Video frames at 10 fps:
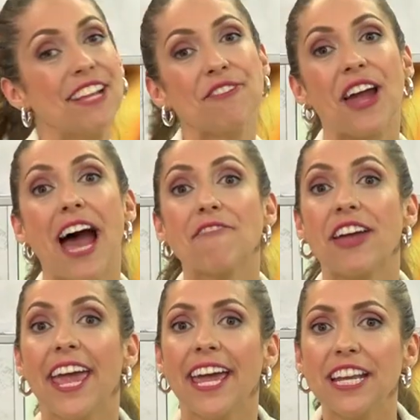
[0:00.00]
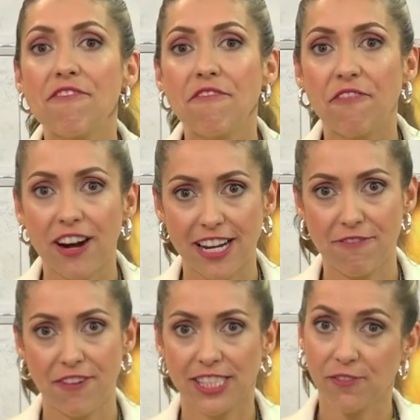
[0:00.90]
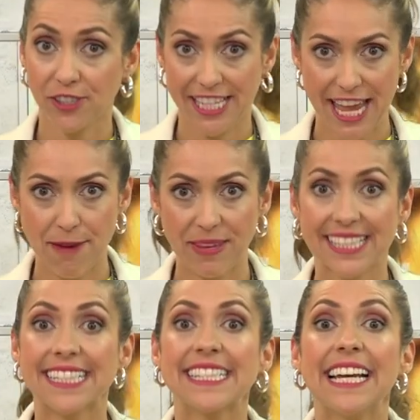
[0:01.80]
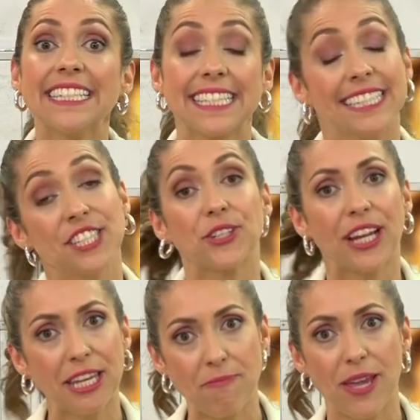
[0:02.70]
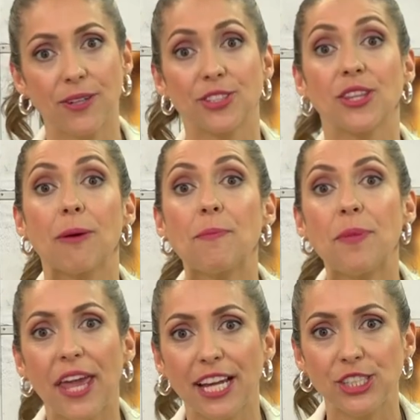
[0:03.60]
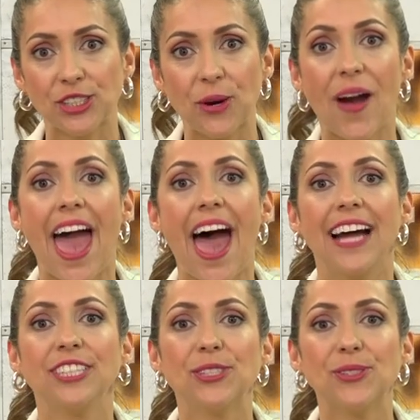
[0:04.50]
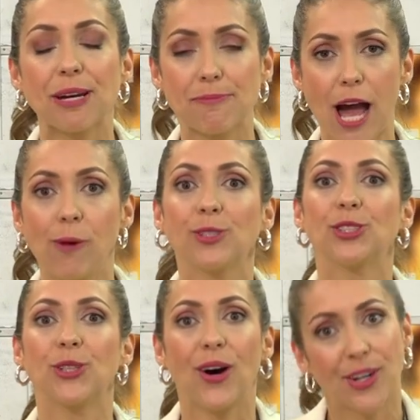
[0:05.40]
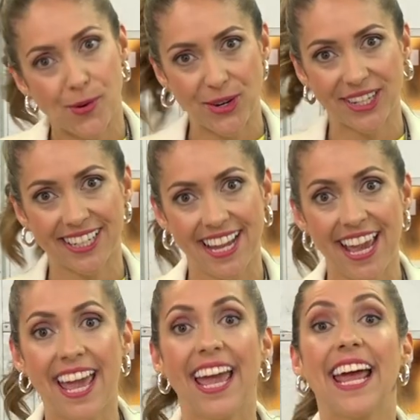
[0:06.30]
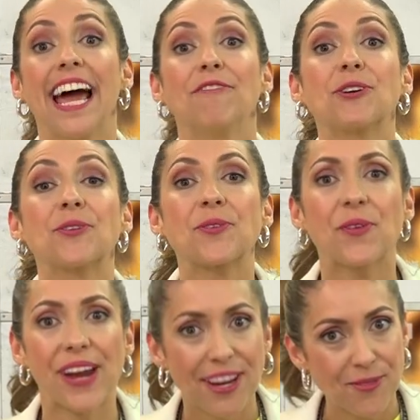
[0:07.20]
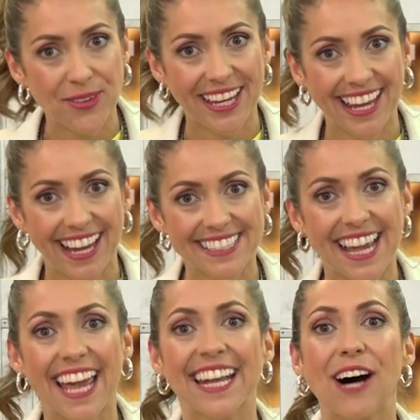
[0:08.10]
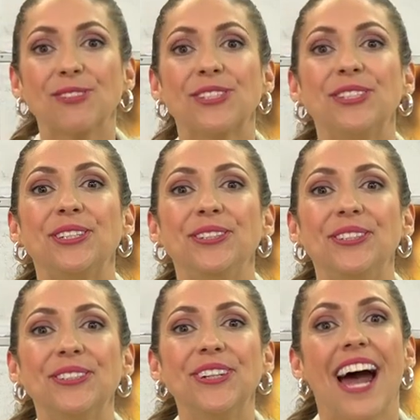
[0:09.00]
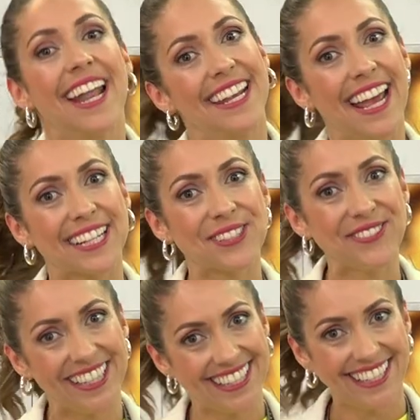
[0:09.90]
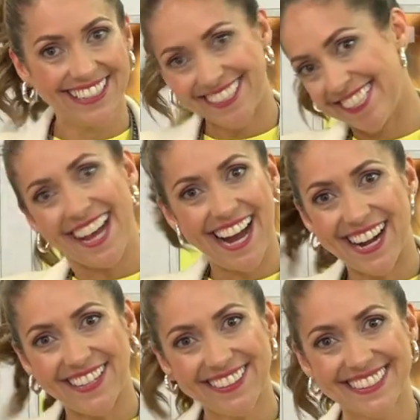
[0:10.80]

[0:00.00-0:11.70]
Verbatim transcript: if you have any fun events for Tammy, send us your email to the Pink Show at newsupnow.org. Have a great weekend, and I'll see you next week. Ciao.